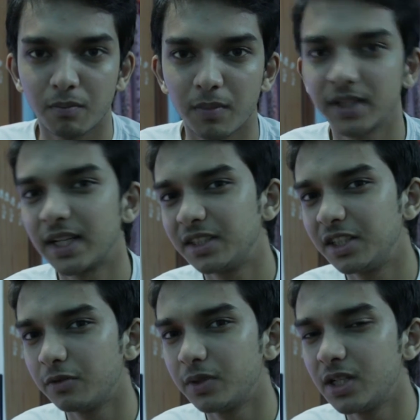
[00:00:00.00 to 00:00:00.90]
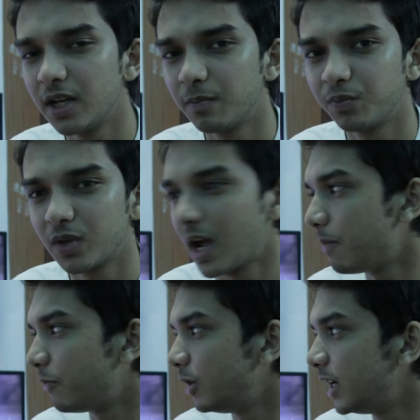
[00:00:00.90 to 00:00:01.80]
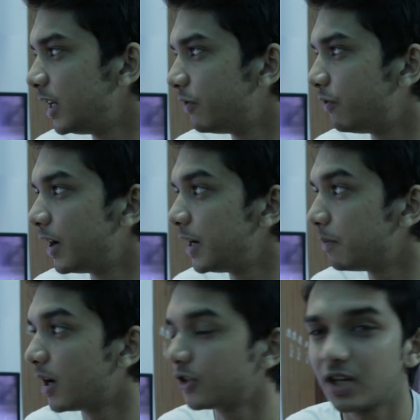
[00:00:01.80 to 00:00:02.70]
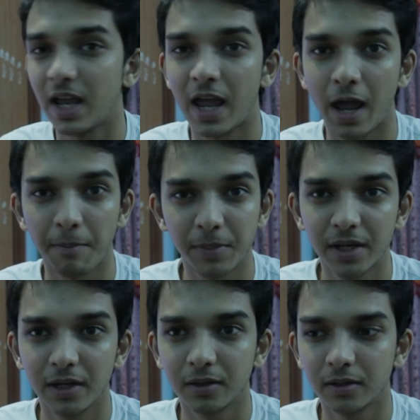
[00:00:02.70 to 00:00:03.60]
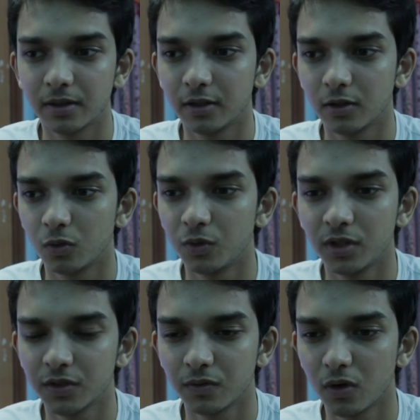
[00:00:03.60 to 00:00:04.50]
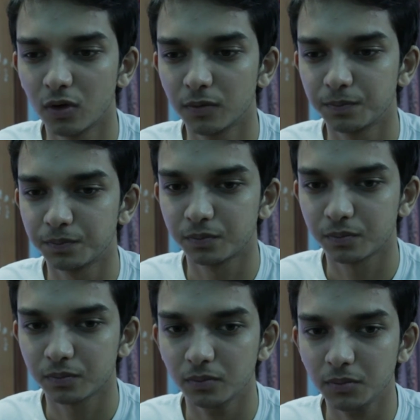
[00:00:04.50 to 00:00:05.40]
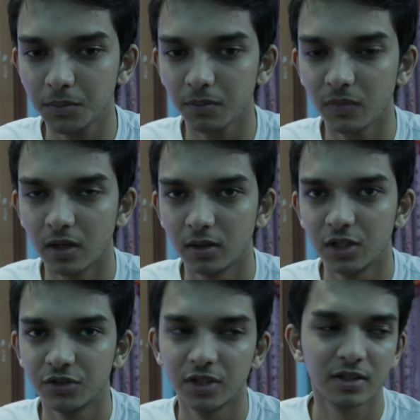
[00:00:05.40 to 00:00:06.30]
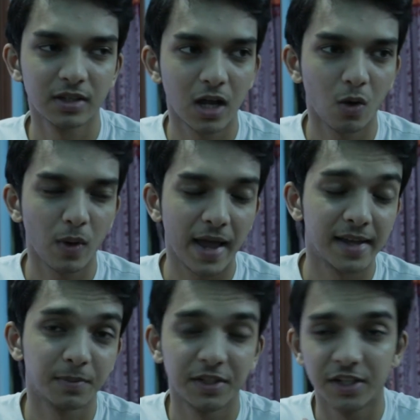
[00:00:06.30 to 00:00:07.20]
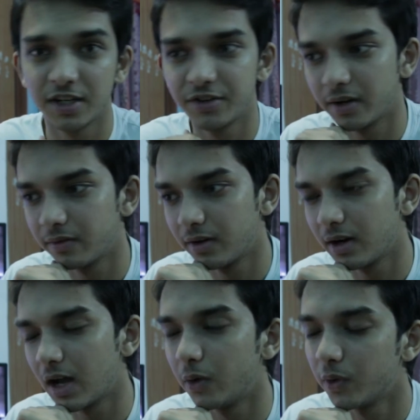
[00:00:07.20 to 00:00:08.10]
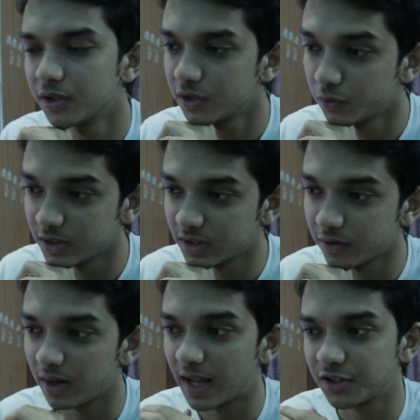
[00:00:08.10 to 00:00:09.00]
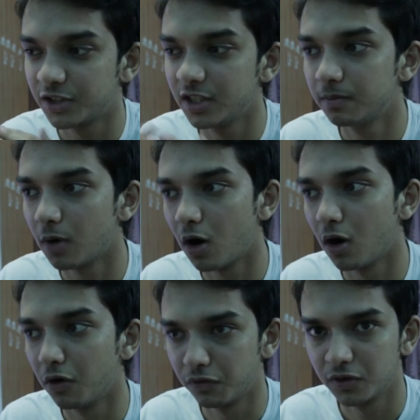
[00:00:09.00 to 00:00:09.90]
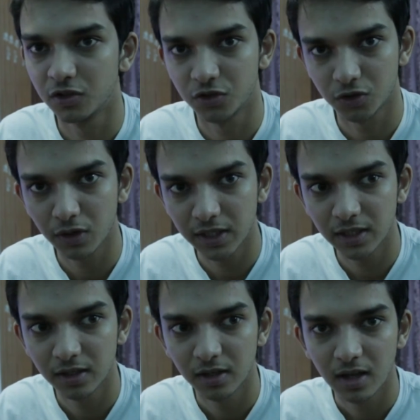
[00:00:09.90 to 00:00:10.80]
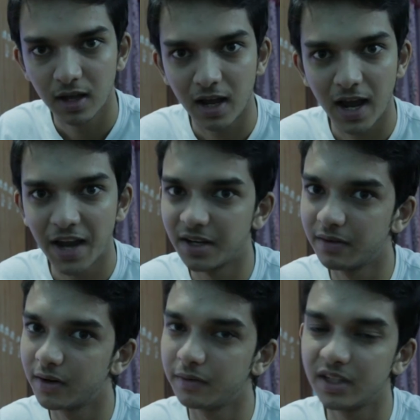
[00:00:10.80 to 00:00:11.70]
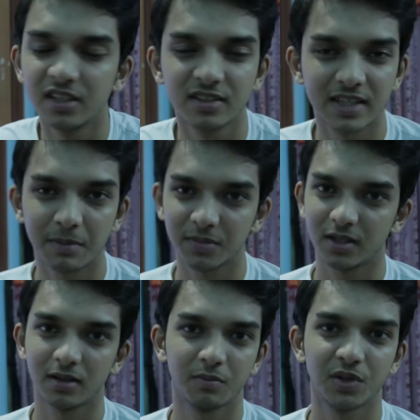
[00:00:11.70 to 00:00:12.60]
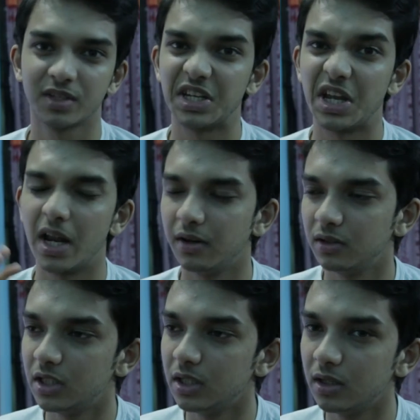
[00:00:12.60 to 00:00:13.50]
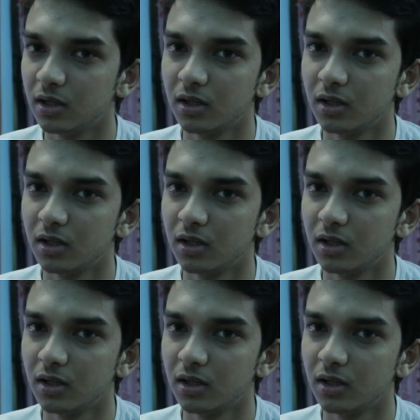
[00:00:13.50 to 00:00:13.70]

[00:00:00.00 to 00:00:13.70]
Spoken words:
But at the end of the day, I'm really very much happy with this phone. Since now, as my daily driver, I was using the flagship of Sony. I never been in Samsung because I hate the